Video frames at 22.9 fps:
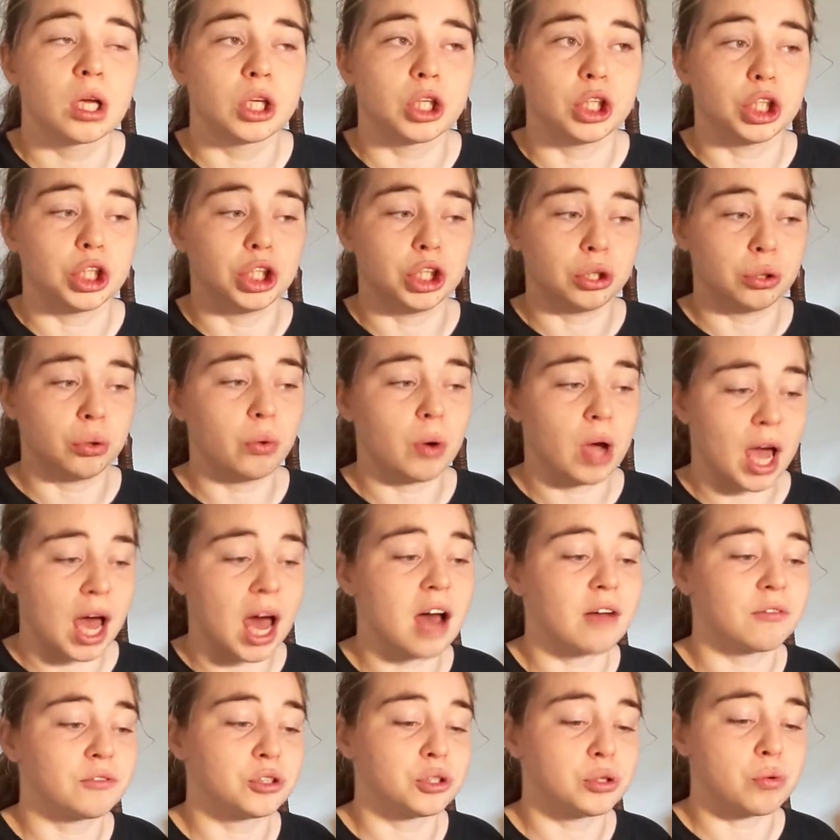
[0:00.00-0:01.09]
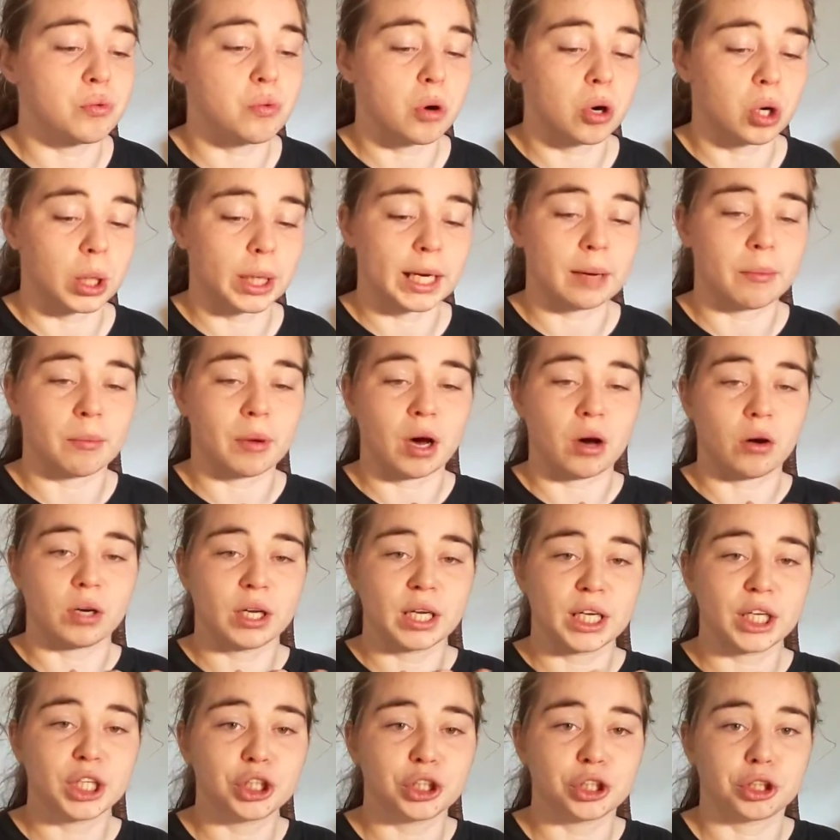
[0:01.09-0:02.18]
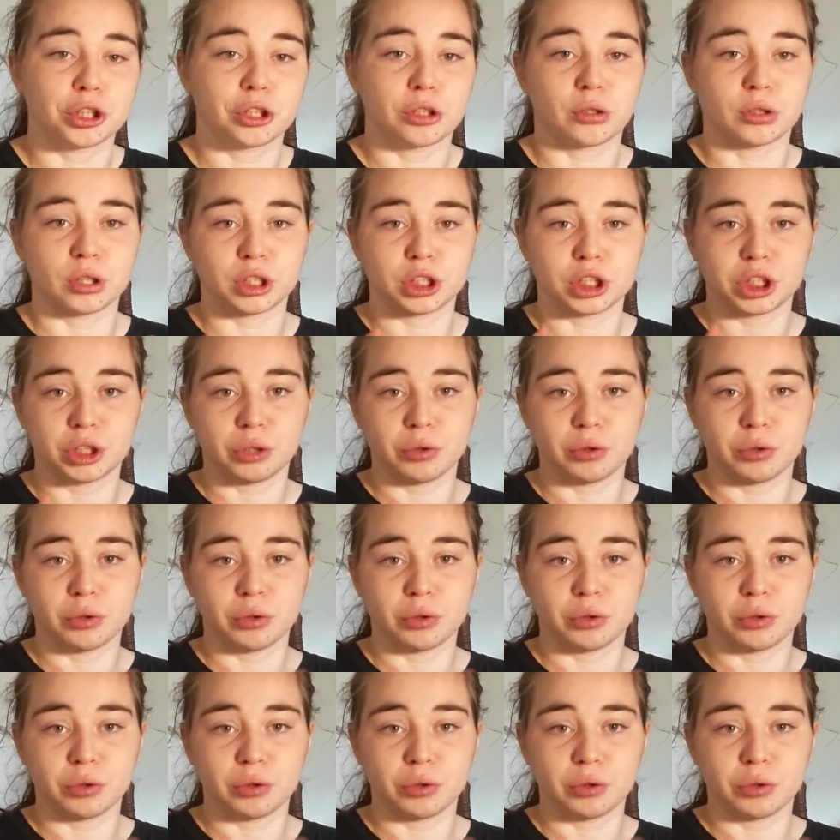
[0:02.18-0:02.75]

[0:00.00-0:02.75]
you have to worry about insurance.